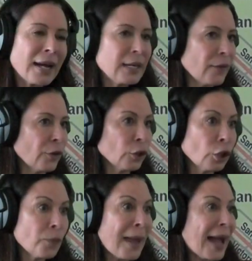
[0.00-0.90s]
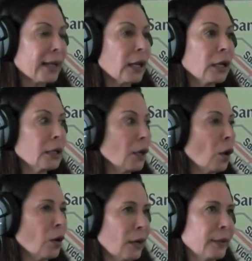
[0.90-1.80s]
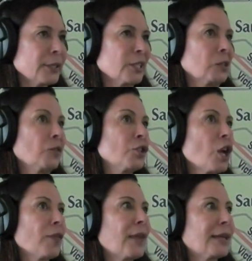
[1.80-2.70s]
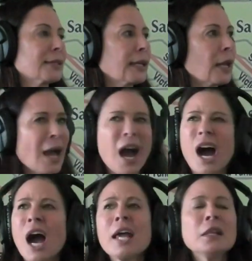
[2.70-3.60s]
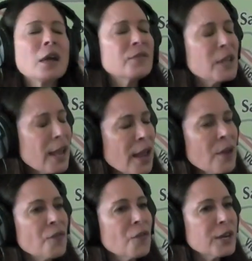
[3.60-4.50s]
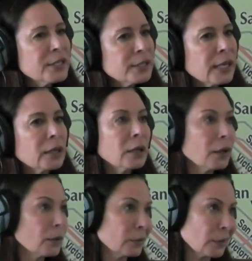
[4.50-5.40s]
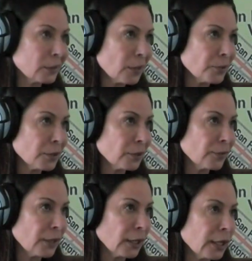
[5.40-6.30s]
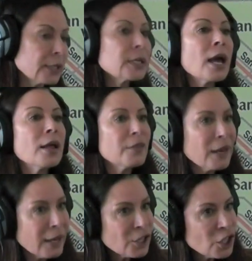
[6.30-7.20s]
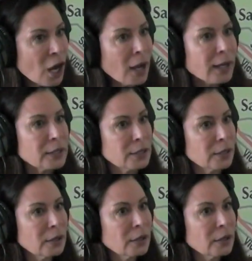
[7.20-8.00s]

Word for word: I never look back and go, oh, I shouldn't have shot that scene. I loved every scene, with the exception of Nick East, that I shot.